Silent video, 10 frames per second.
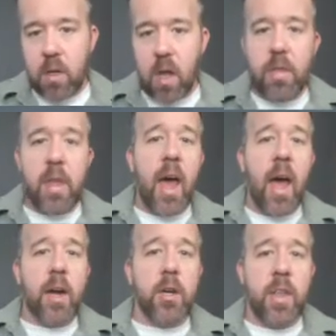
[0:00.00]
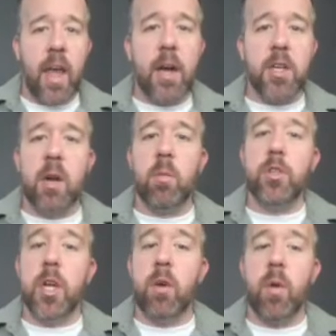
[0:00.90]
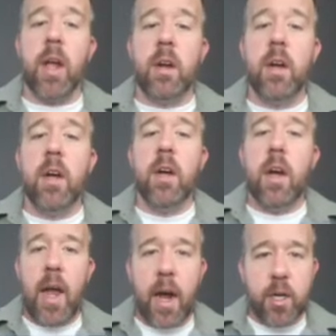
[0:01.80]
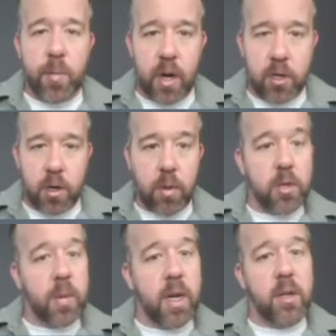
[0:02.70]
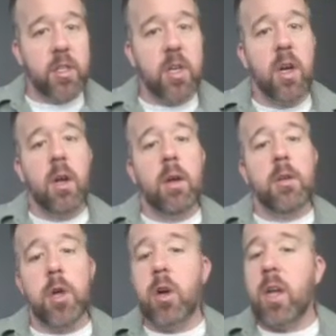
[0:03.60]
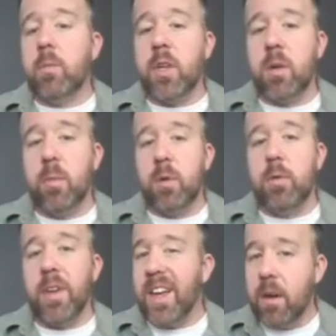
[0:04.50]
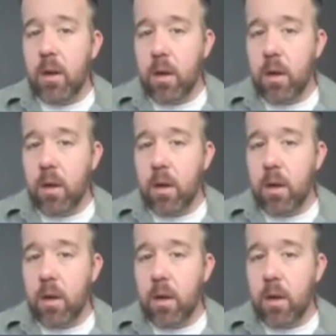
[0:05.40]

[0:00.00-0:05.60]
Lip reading: and the axon will generate an action potential, which means sodium is going to move in,